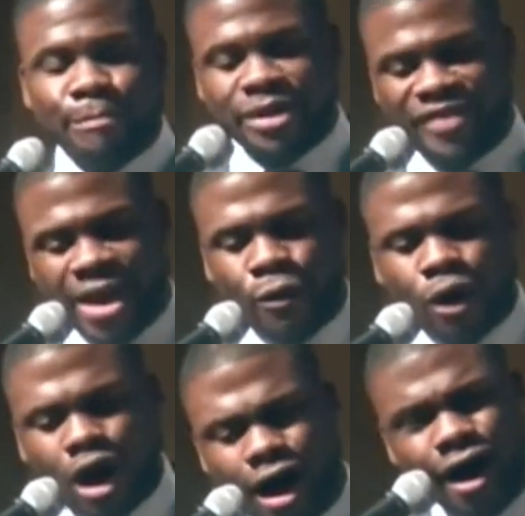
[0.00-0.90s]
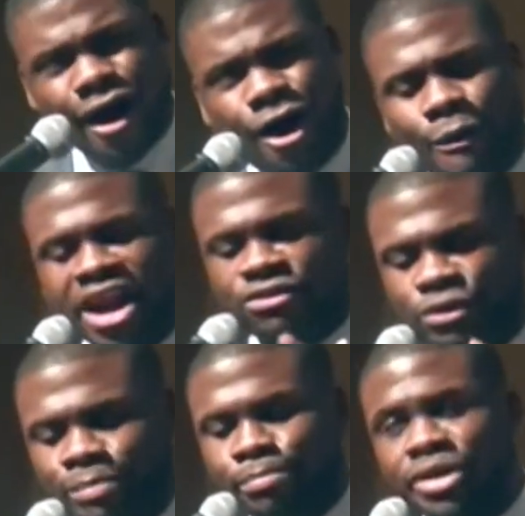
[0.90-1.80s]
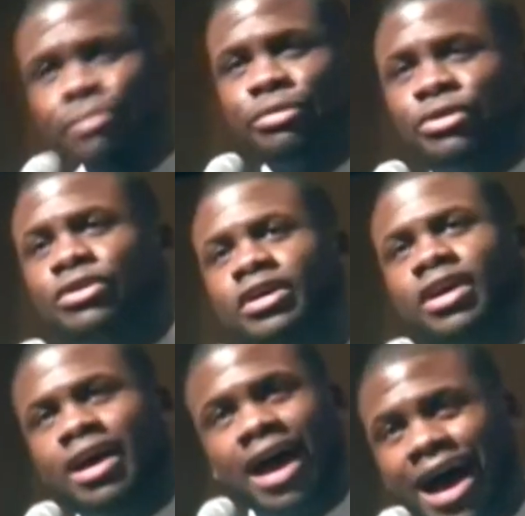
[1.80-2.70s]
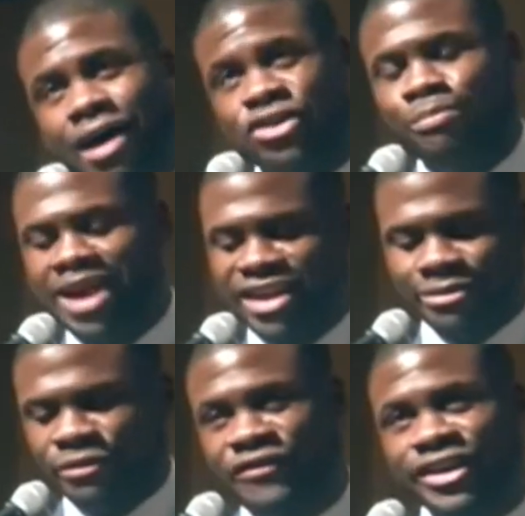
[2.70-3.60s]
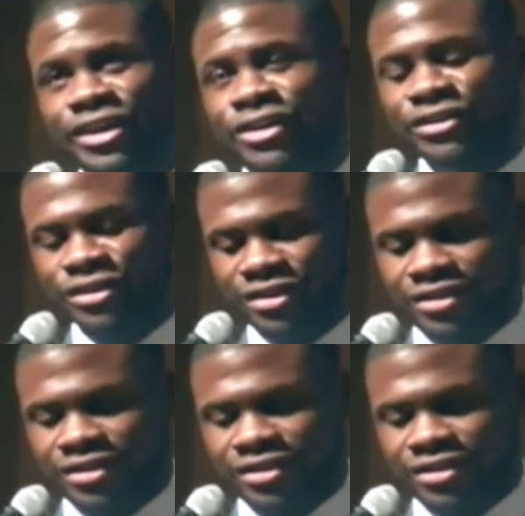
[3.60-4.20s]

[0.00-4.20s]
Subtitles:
but they will always remember how you made them feel.